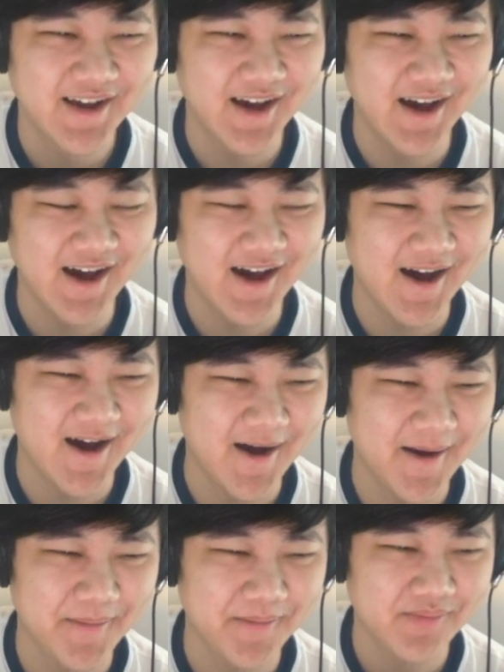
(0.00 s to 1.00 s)

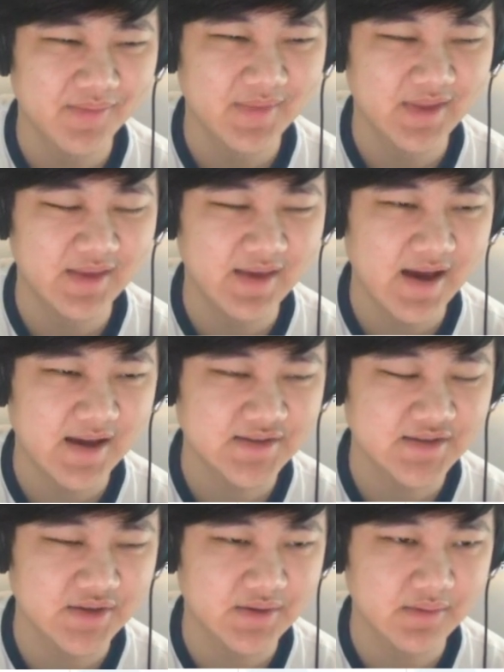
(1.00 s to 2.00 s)
Um, yeah,
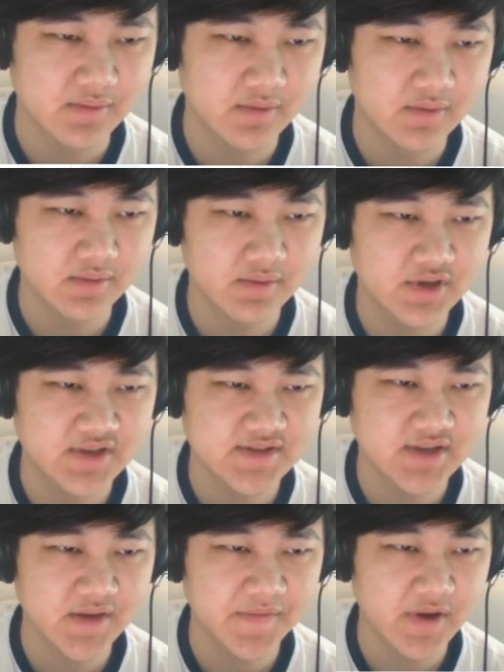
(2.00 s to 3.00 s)
so good
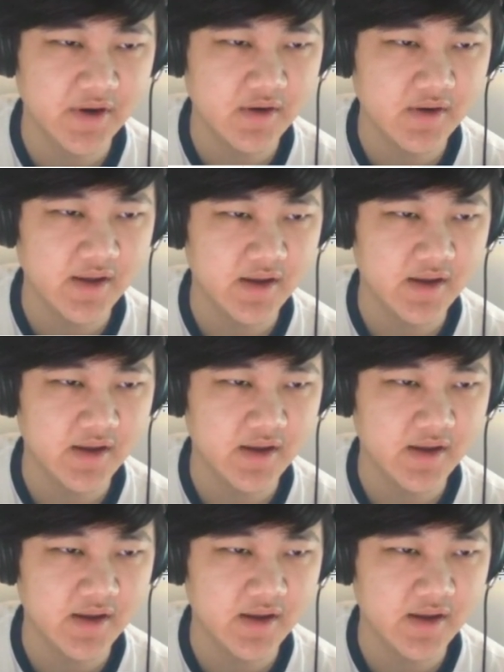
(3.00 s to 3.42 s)
stuff there.